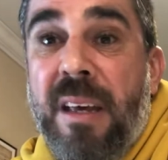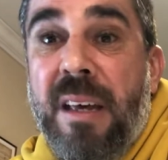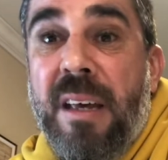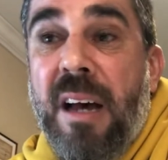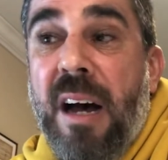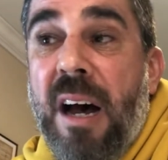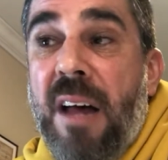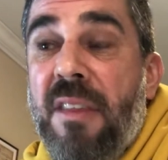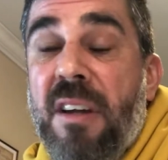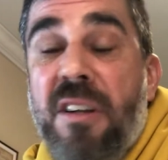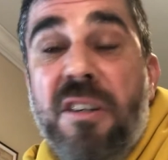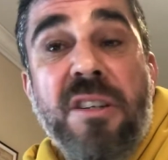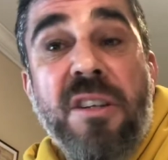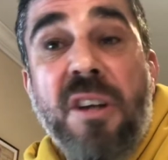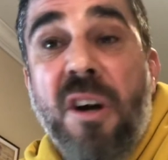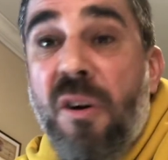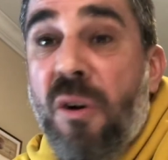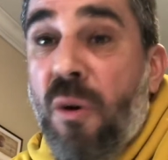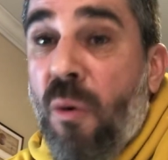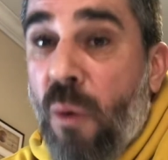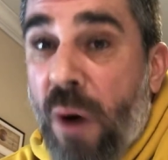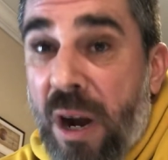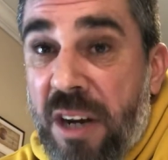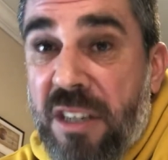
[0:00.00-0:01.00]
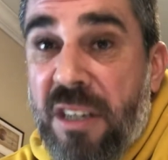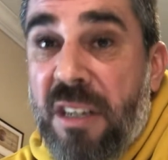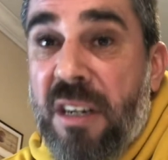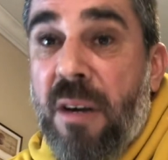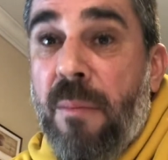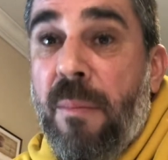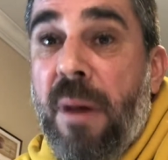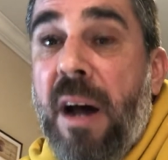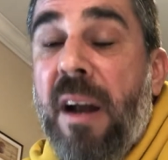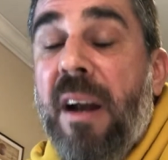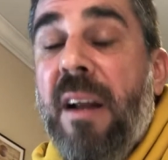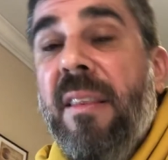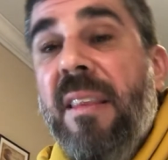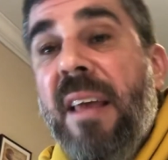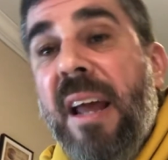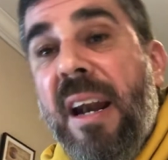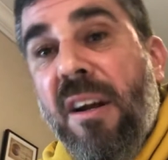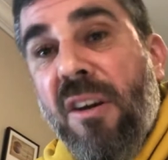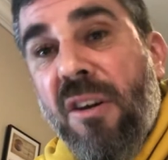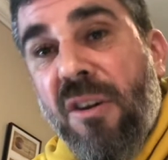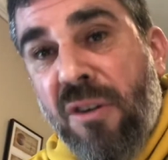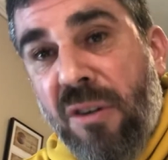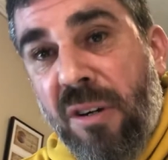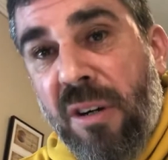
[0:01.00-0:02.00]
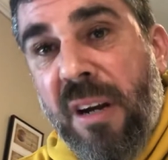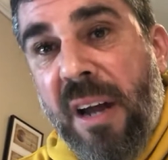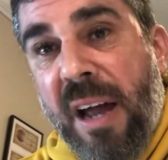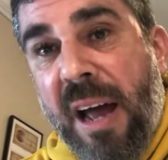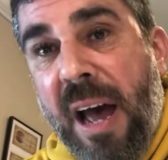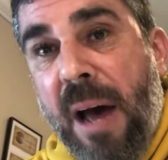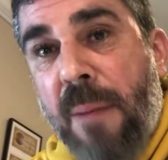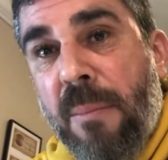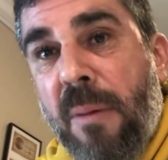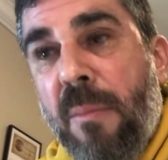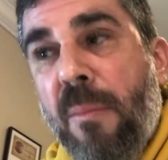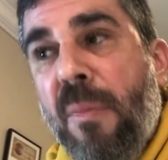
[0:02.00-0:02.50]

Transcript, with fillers: Uh, there's no question about it that it could happen.